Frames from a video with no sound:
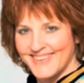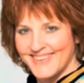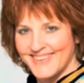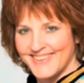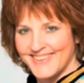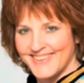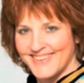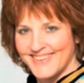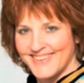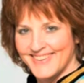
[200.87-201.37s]

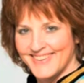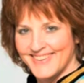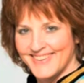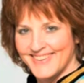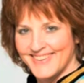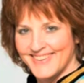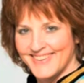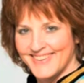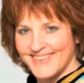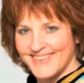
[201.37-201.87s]

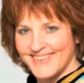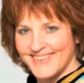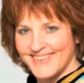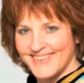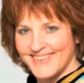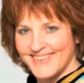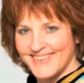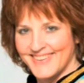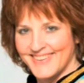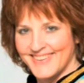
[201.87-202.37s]

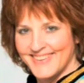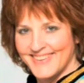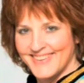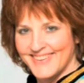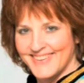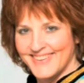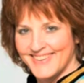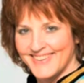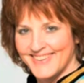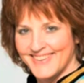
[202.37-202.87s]

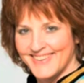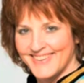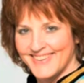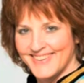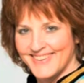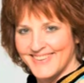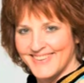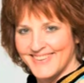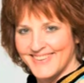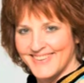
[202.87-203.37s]

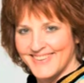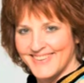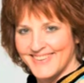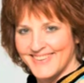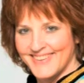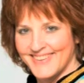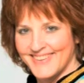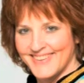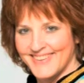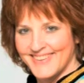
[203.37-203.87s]

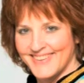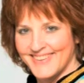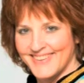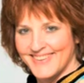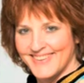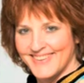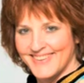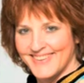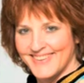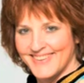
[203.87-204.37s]

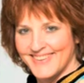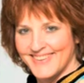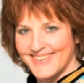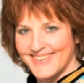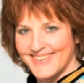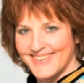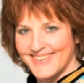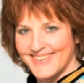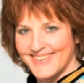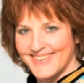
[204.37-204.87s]

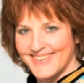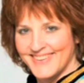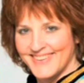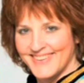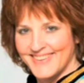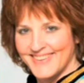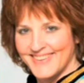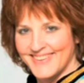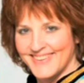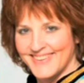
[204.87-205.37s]

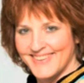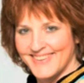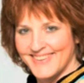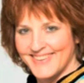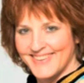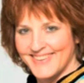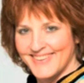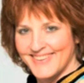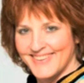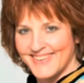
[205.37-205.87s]

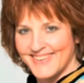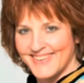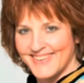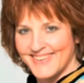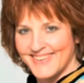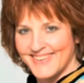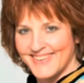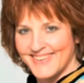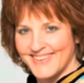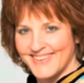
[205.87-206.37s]

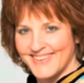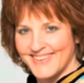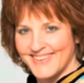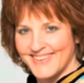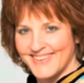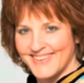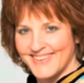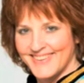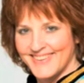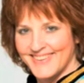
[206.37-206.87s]

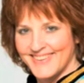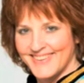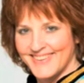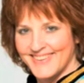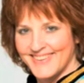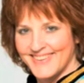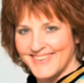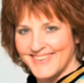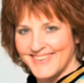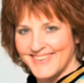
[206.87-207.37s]

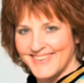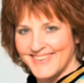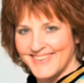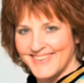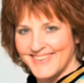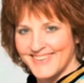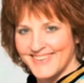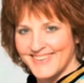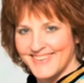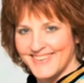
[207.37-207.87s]

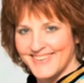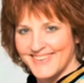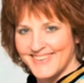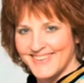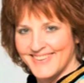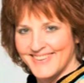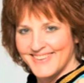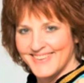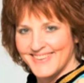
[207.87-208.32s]
This is a still picture; no speech is visible.